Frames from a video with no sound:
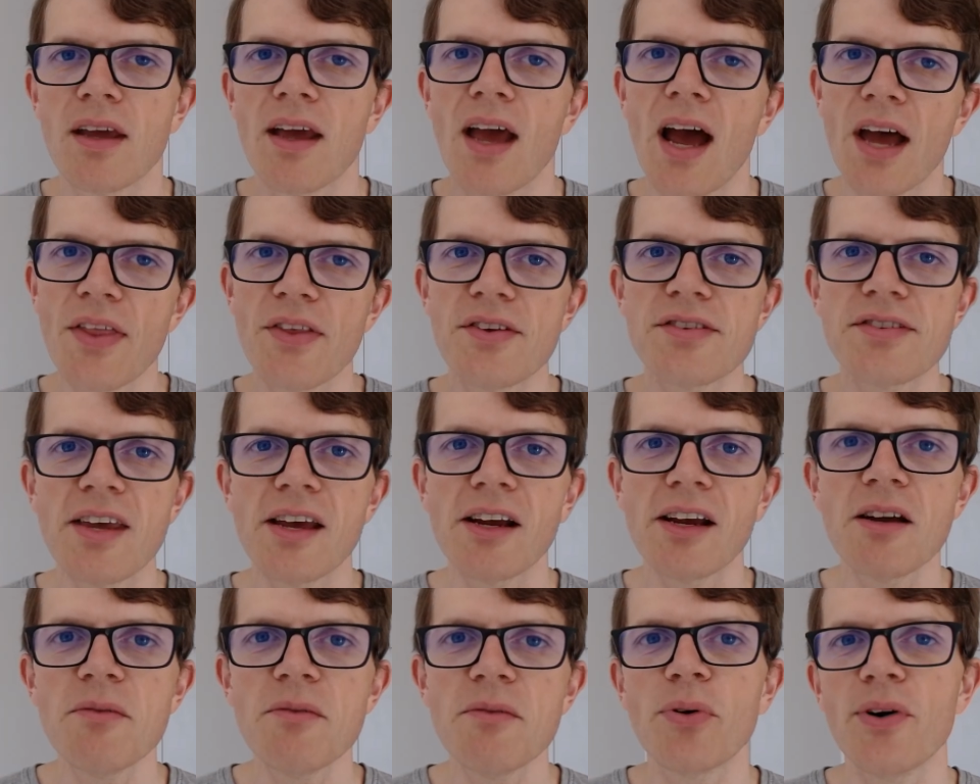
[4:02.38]
And the
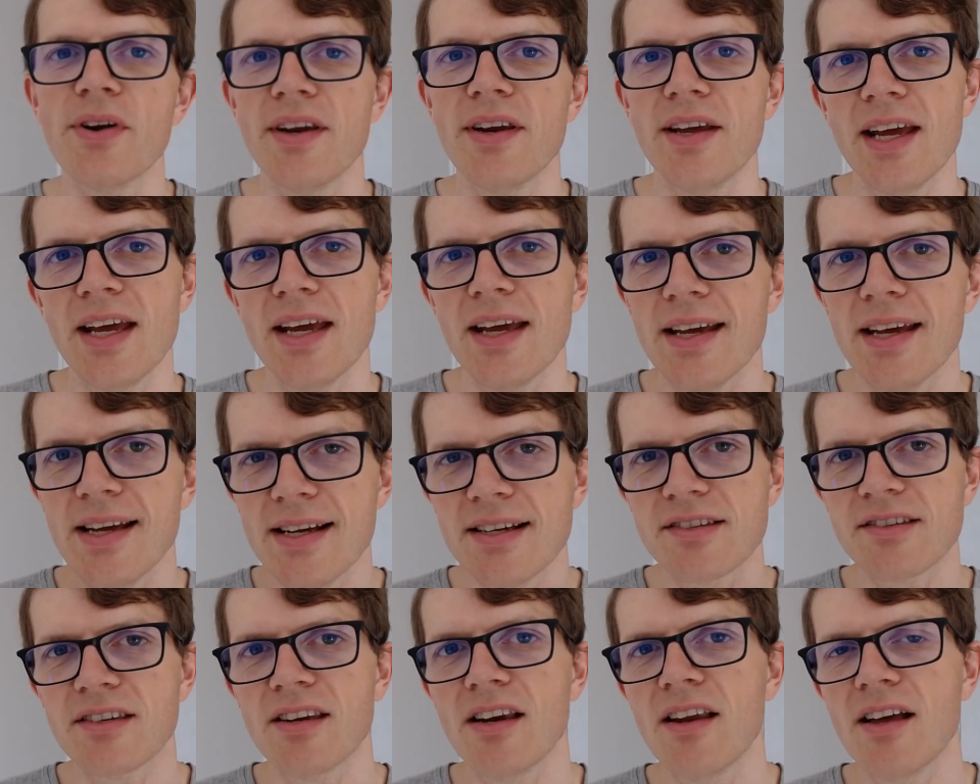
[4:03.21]
second point here is
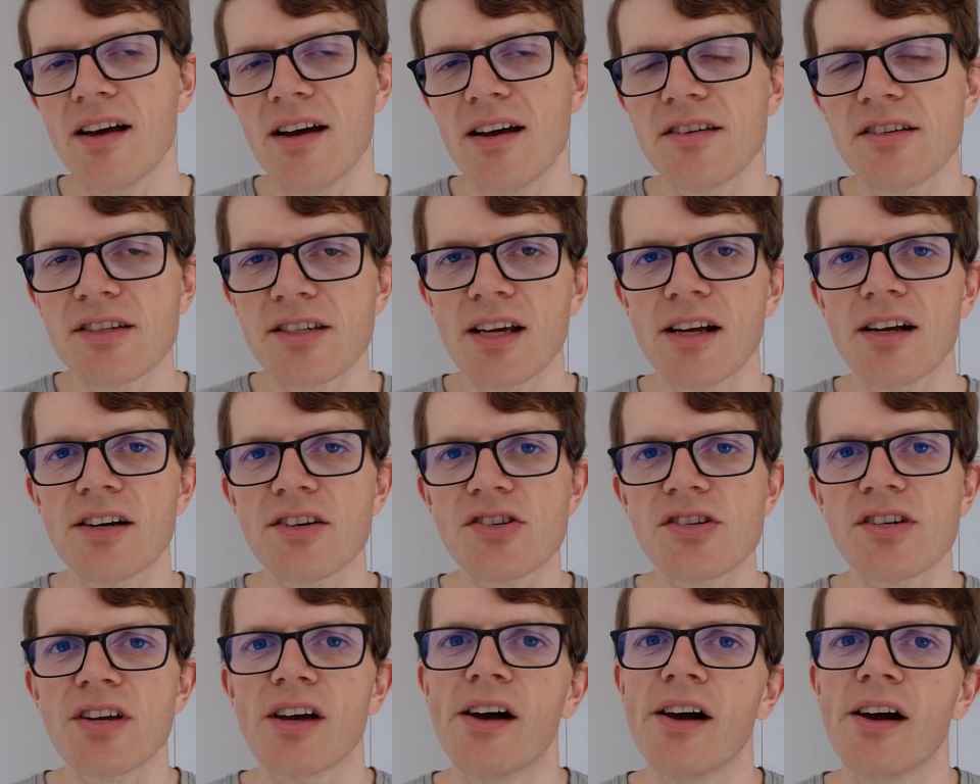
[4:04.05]
to learn to touch
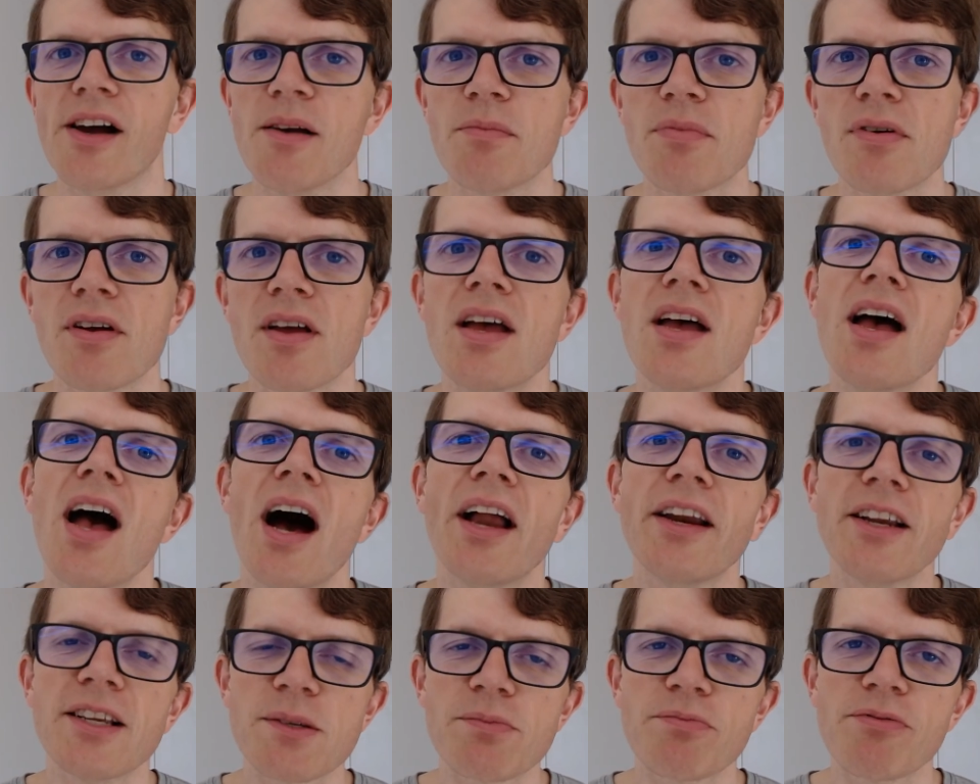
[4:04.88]
type.
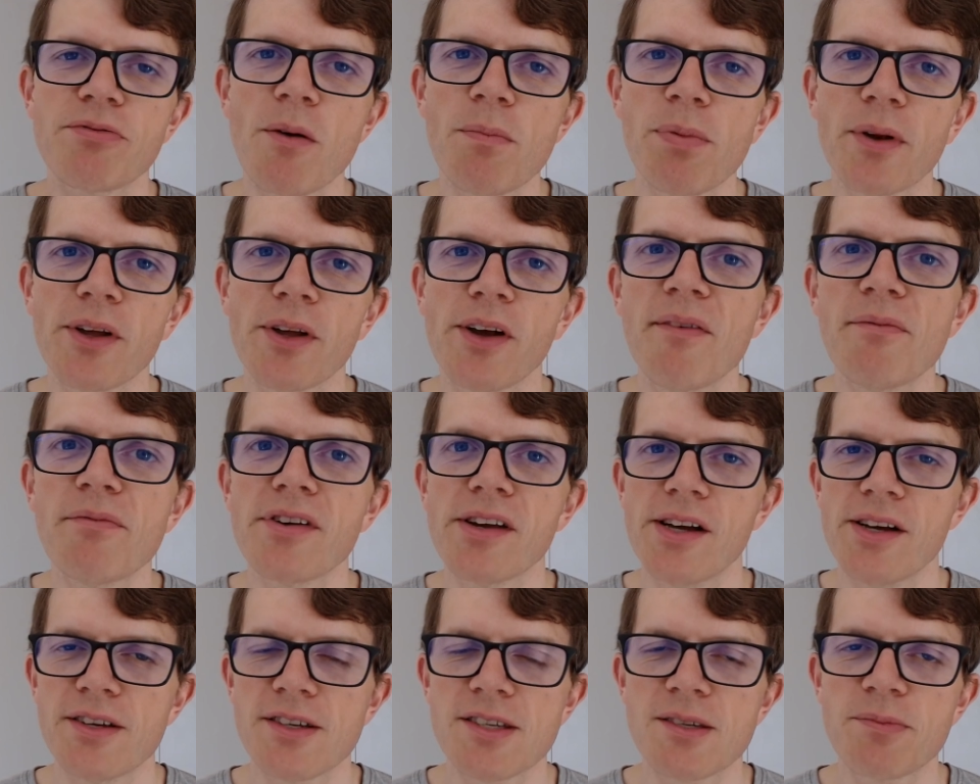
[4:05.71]
And it's probably
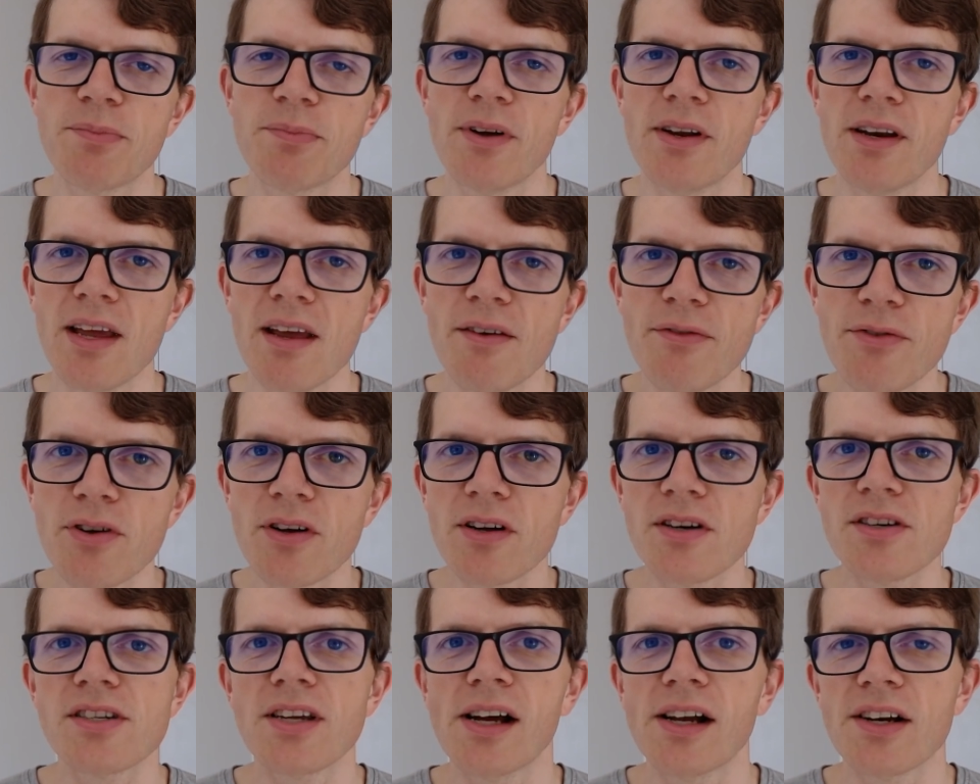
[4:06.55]
obvious, but if you can
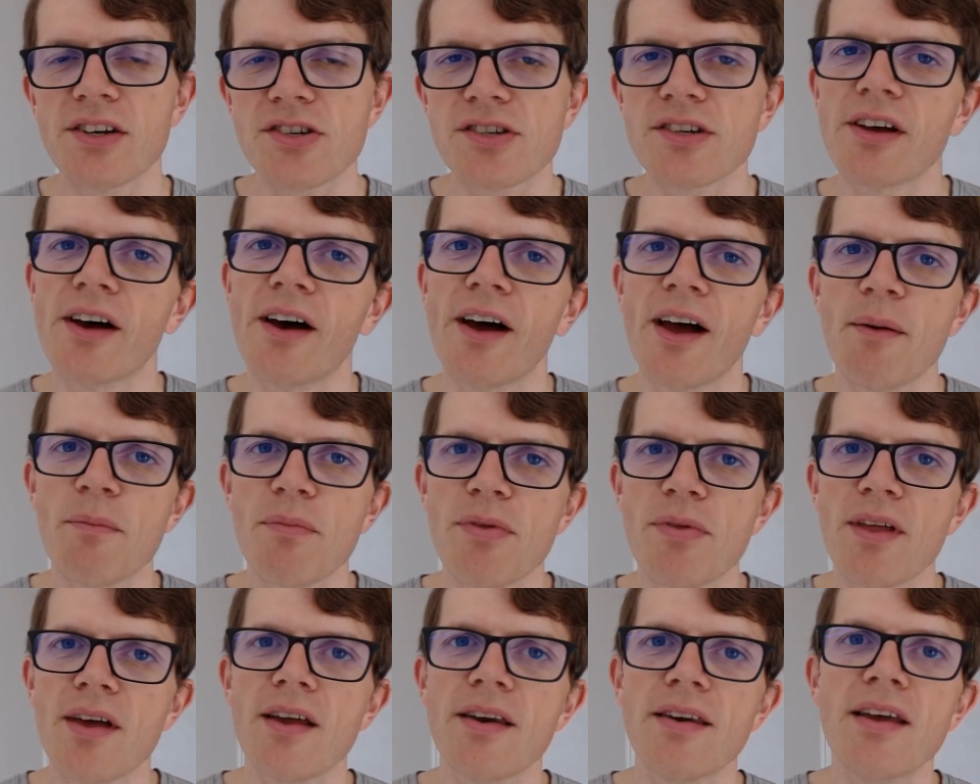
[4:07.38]
touch type,
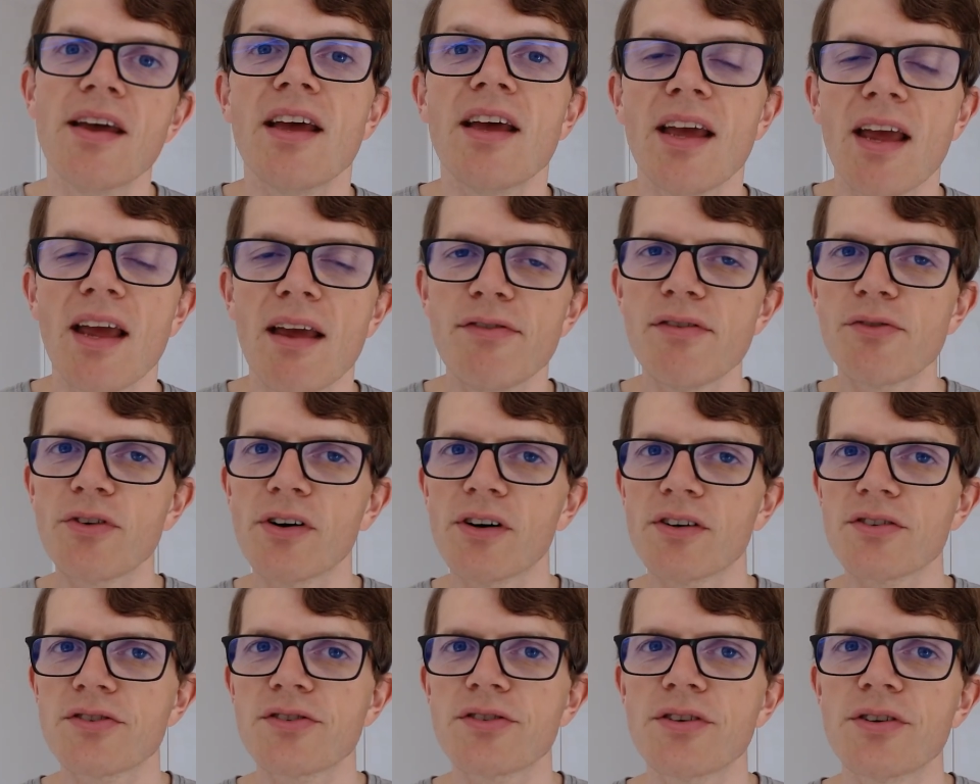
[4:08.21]
then if you've
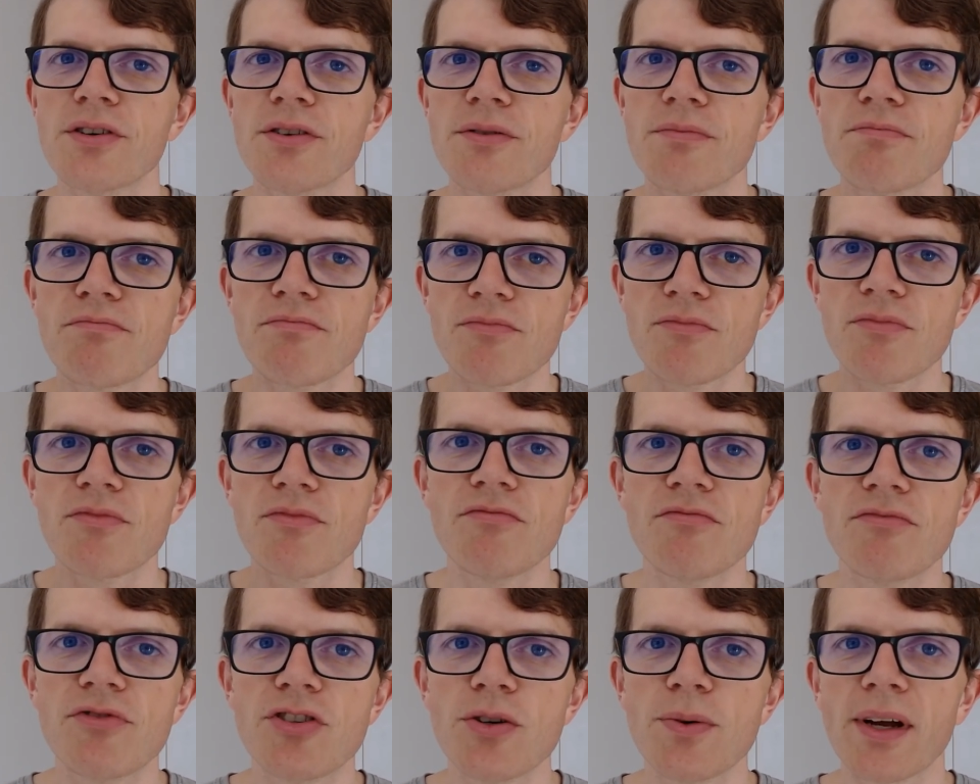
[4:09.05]
got to
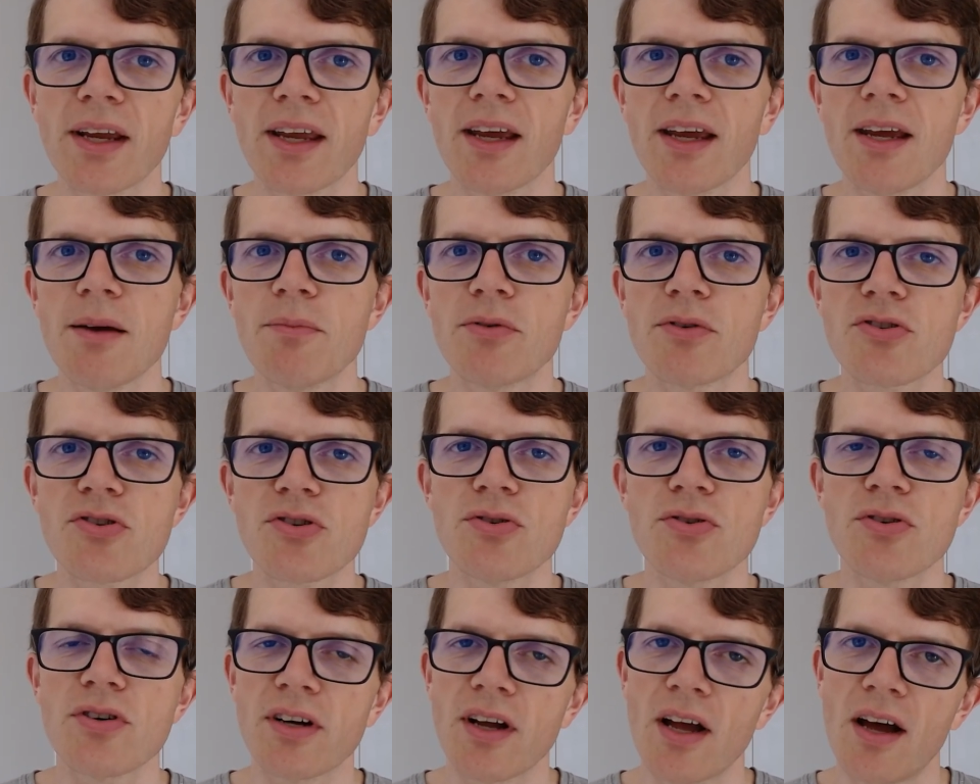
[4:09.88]
do a keyboard
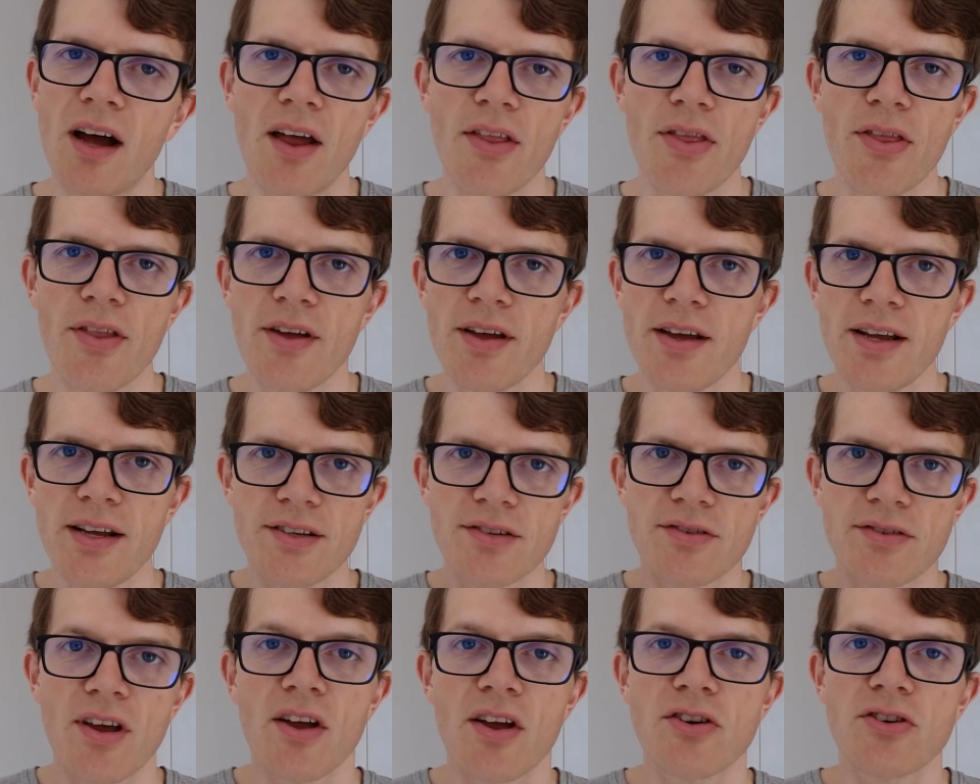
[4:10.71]
shortcut that
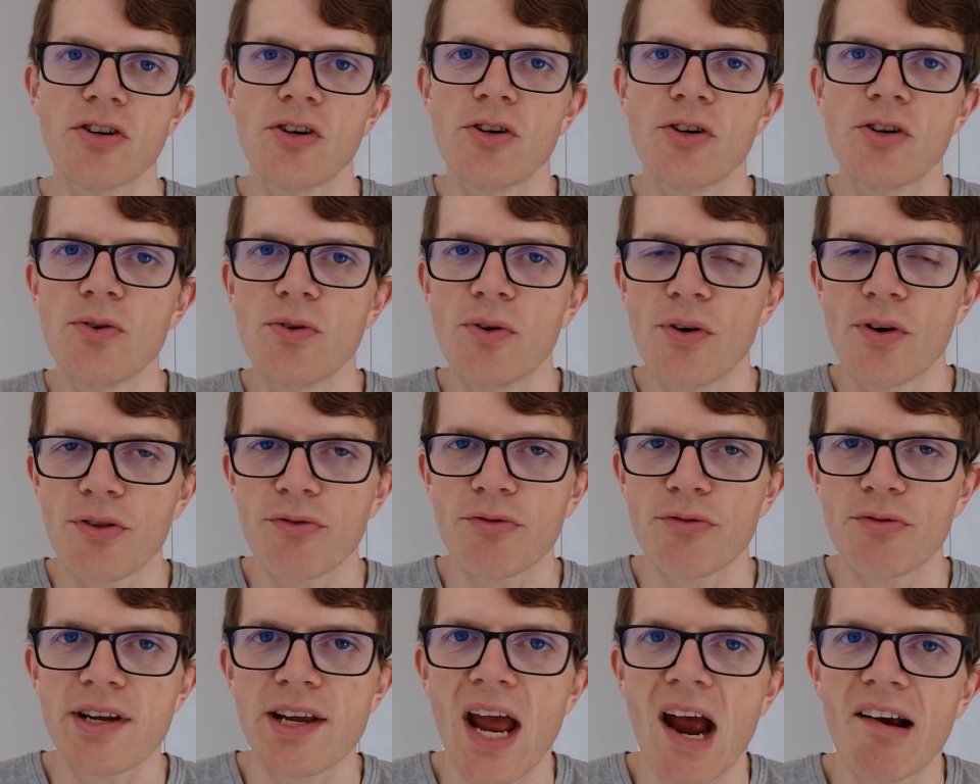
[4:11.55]
is two or
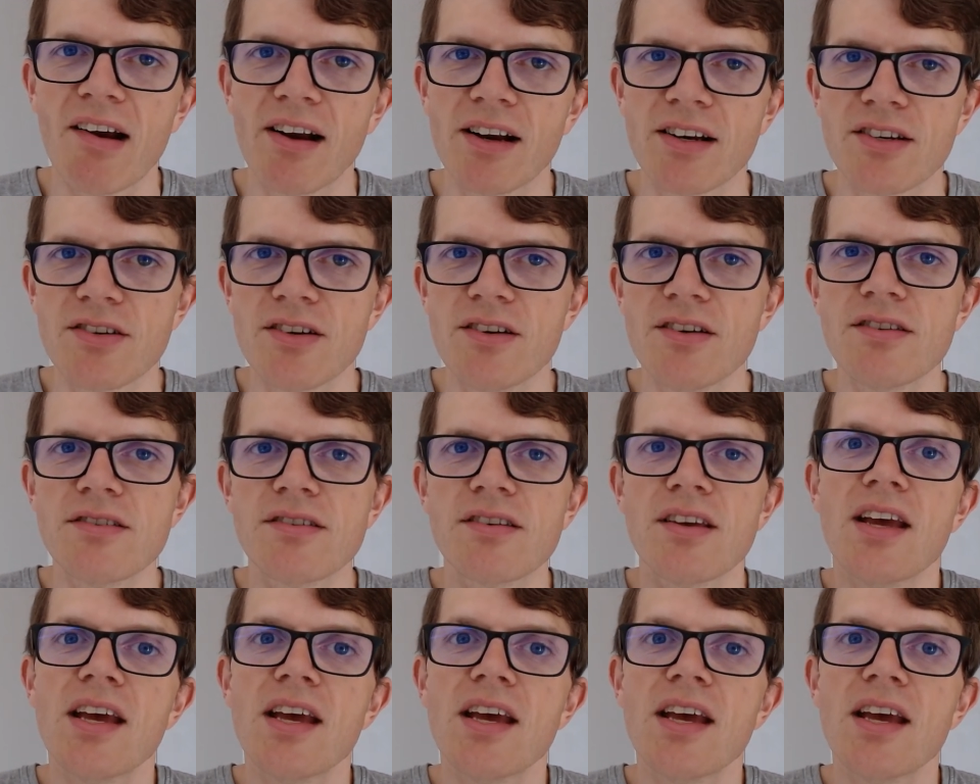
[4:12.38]
three characters,